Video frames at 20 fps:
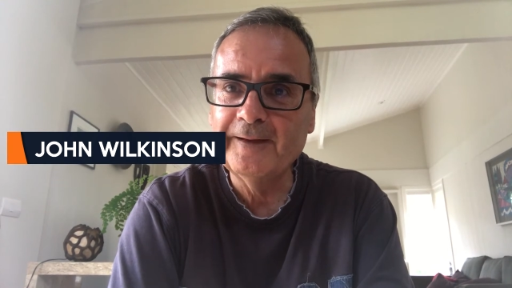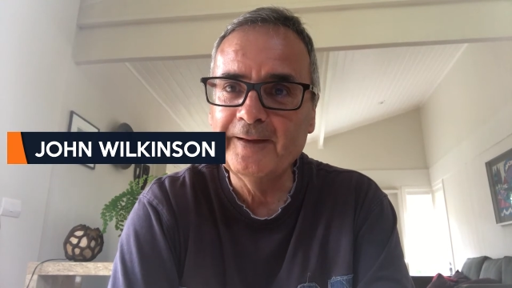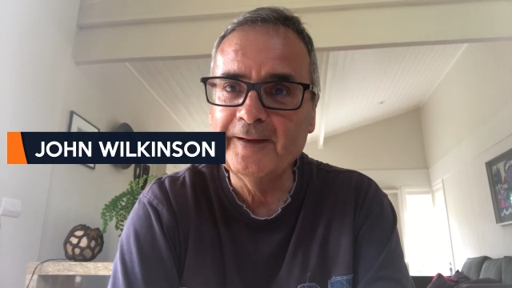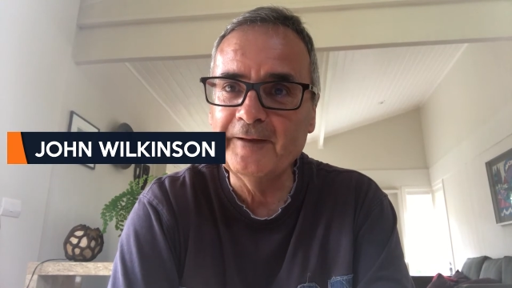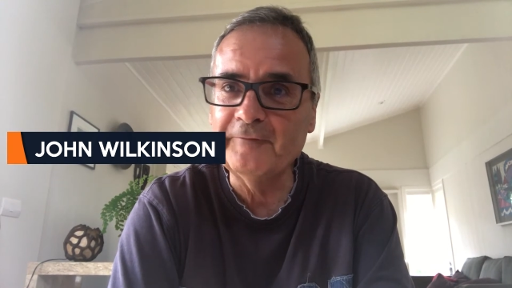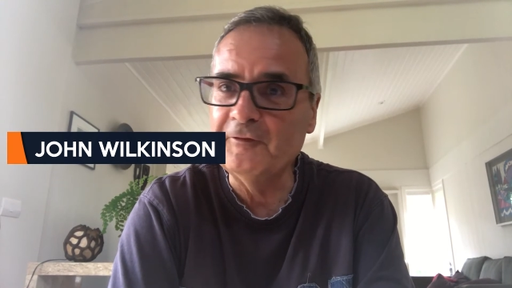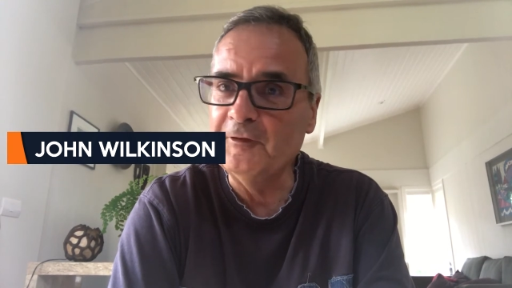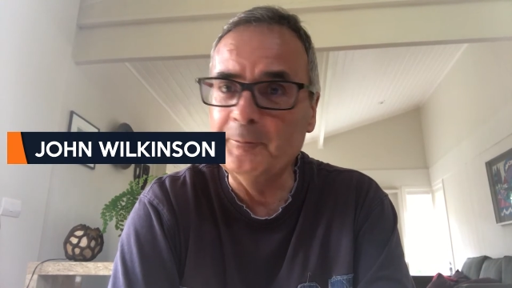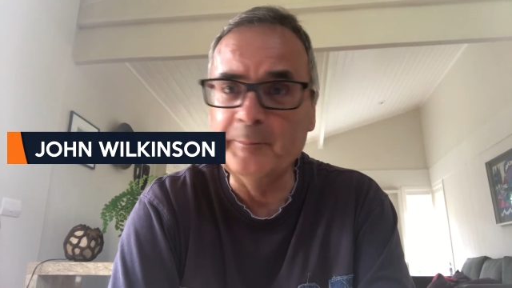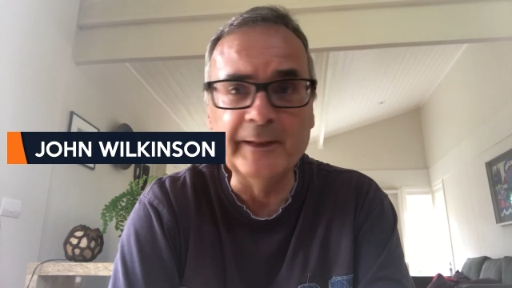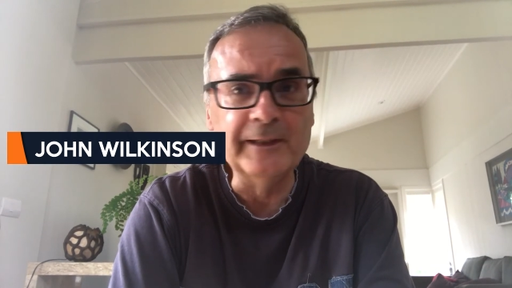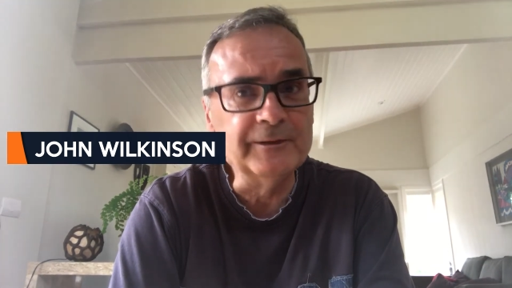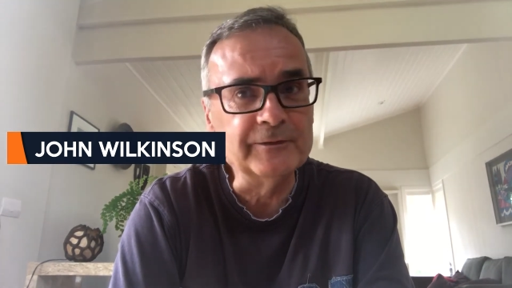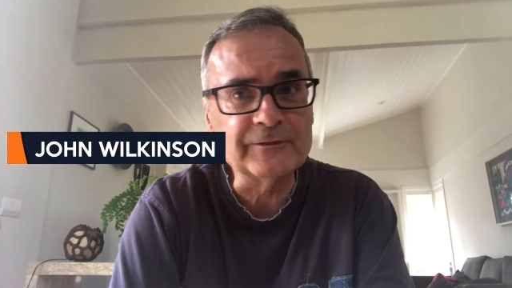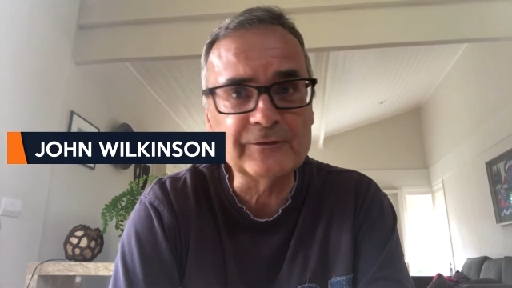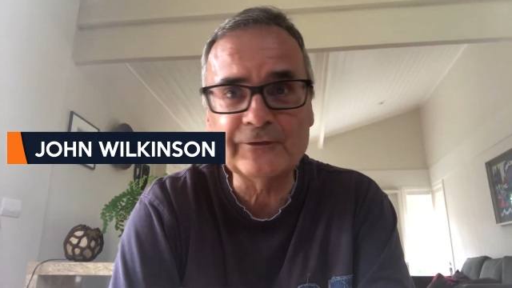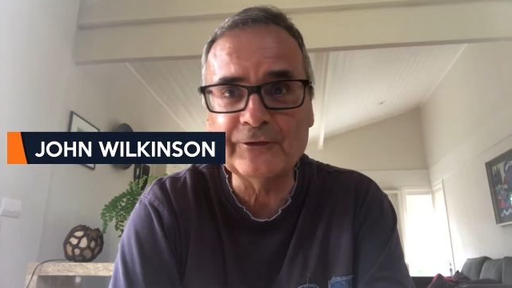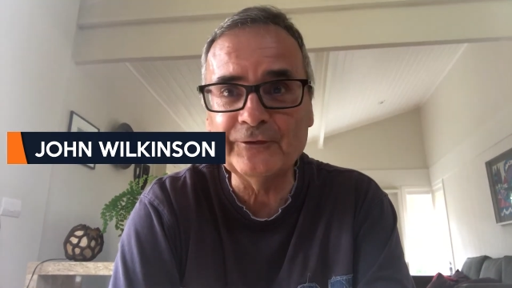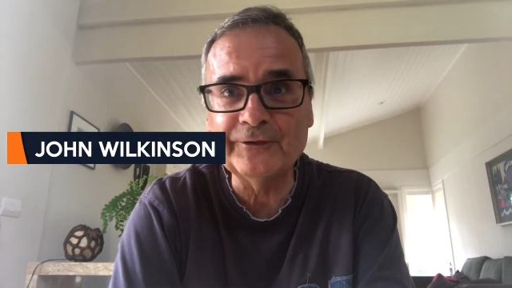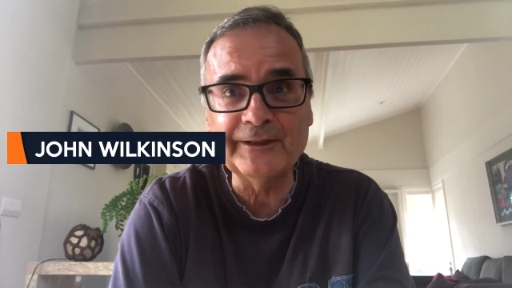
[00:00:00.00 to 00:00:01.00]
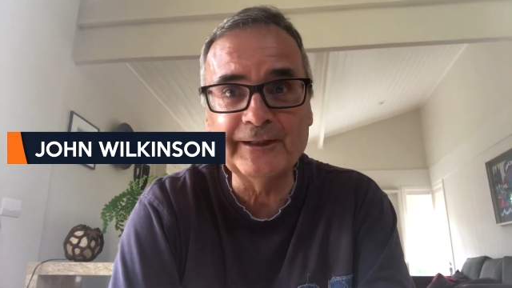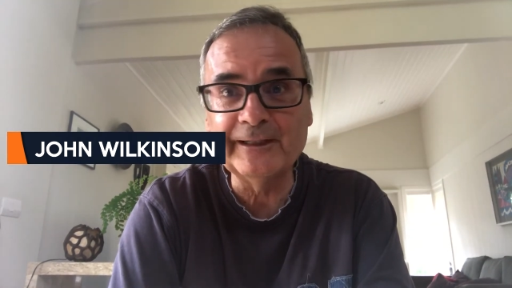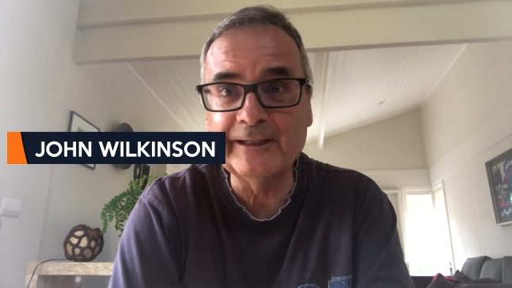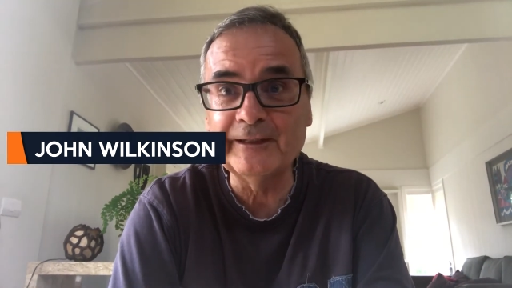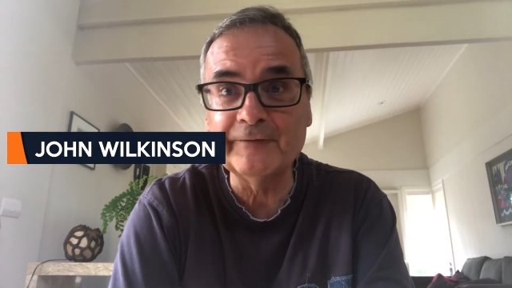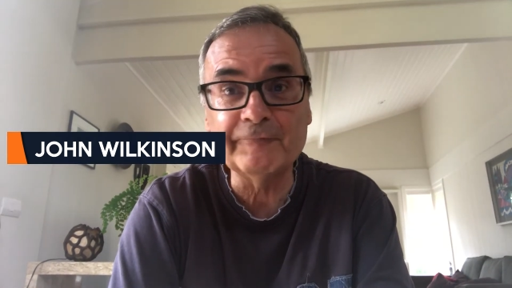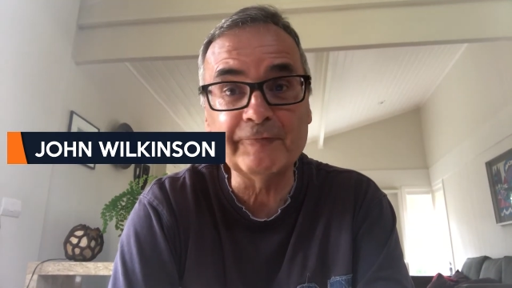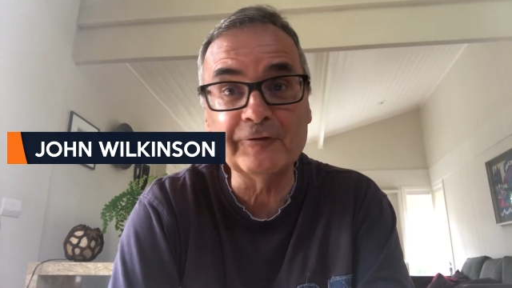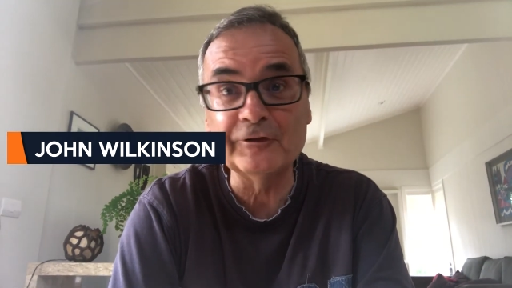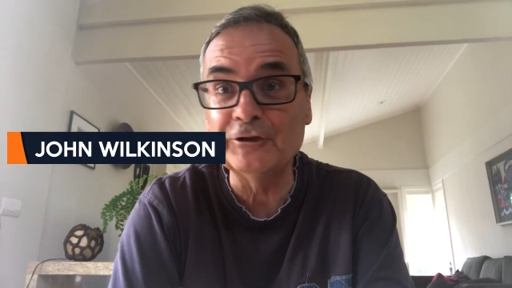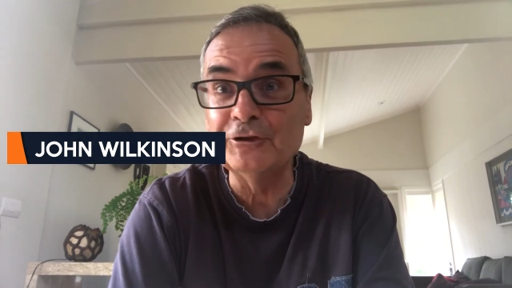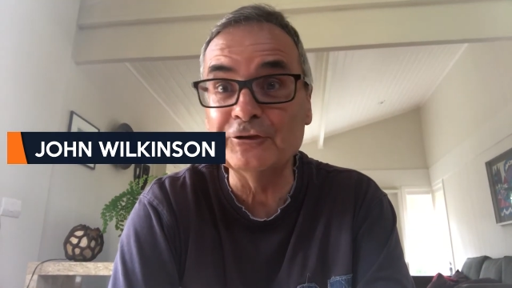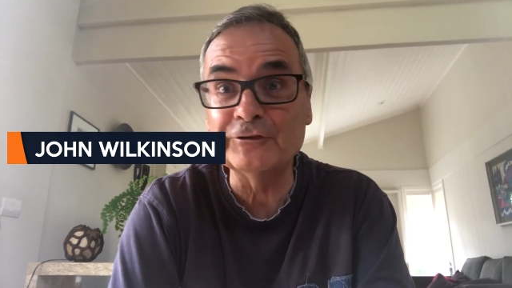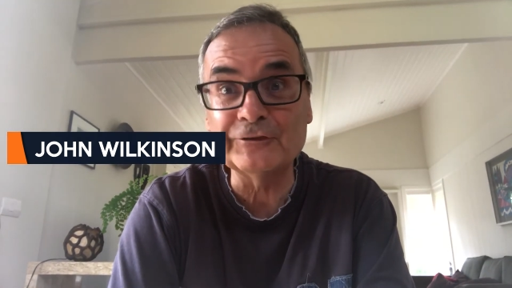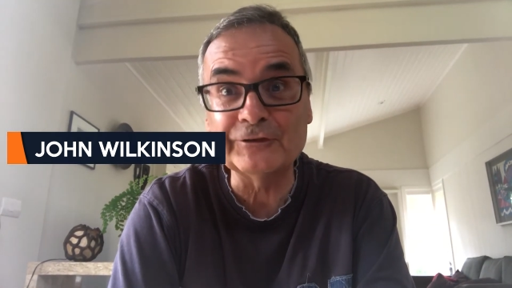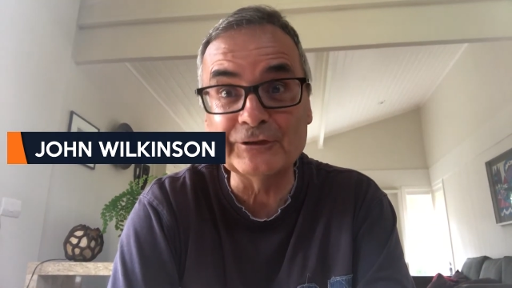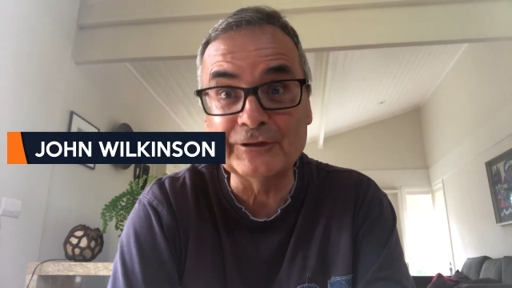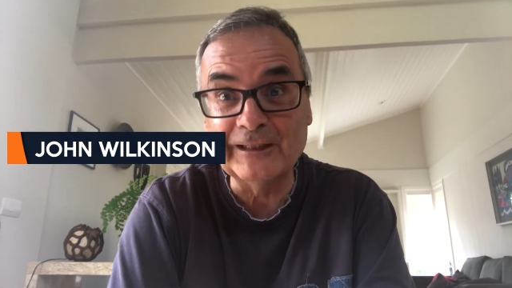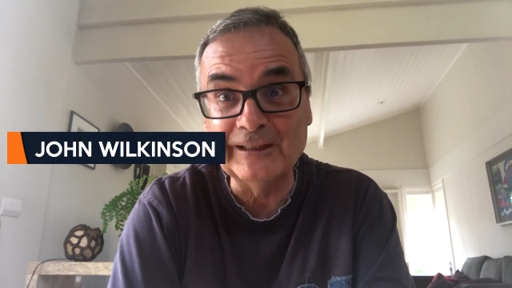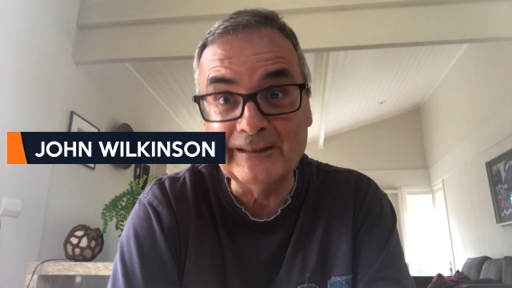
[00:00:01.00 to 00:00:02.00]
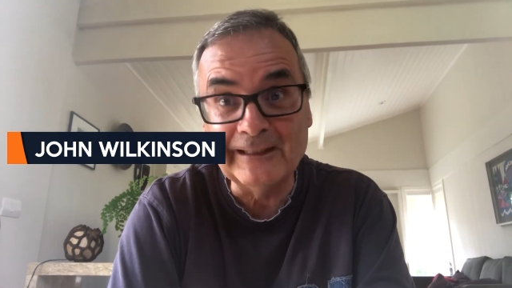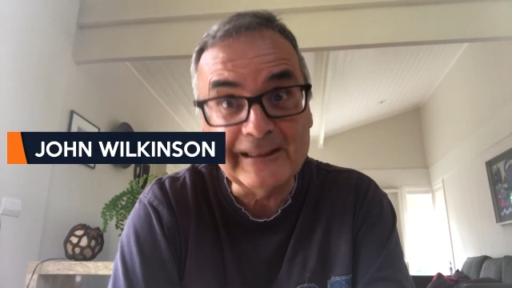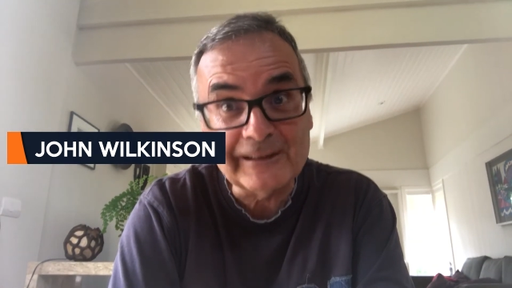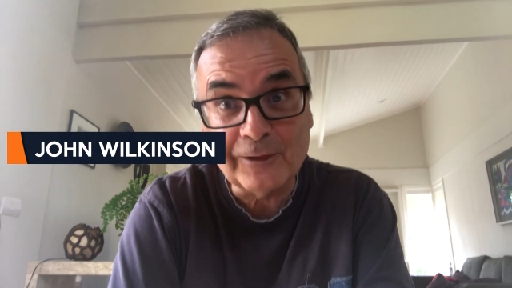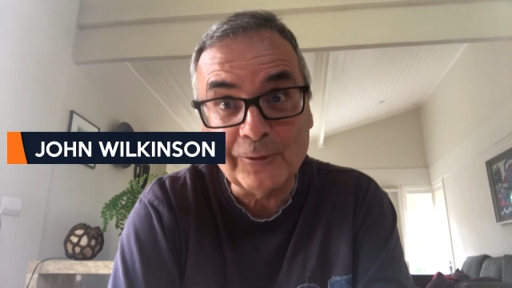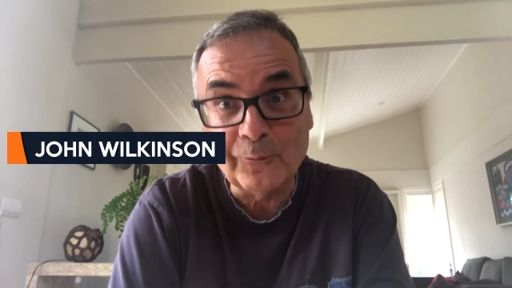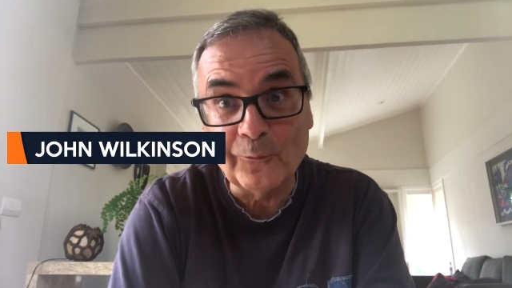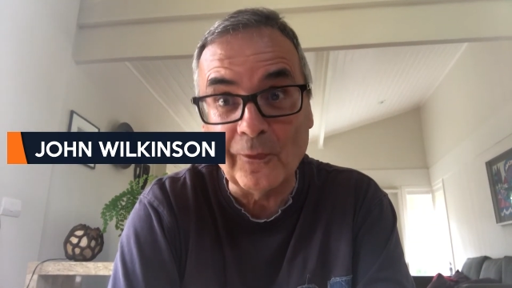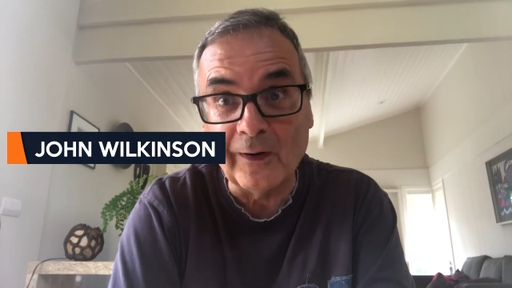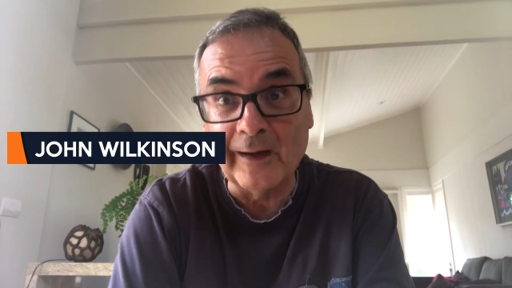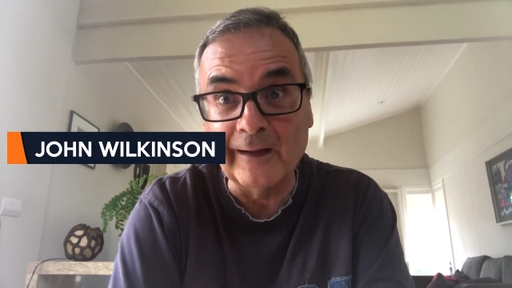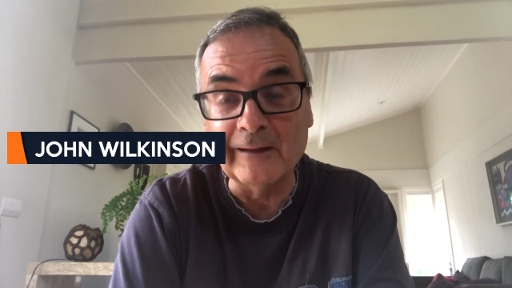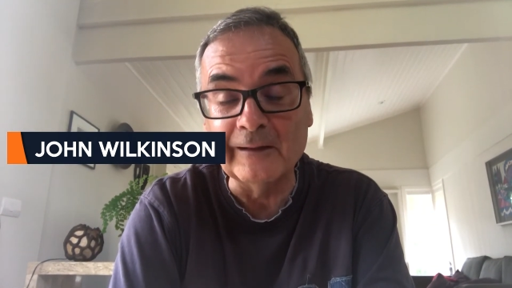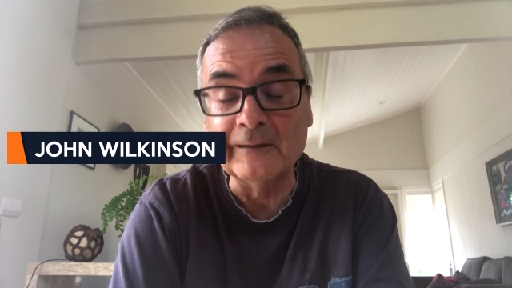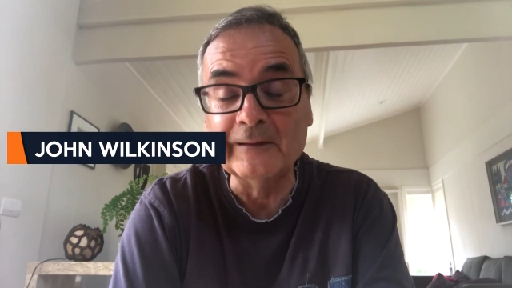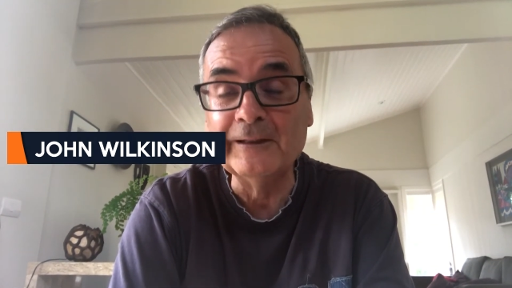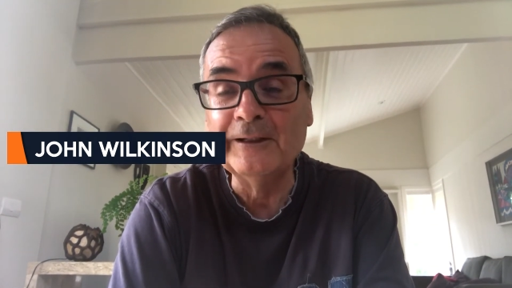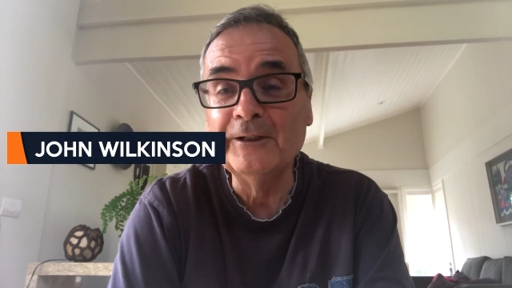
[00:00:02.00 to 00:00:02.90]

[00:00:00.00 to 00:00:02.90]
If you've been studying it for just a little while,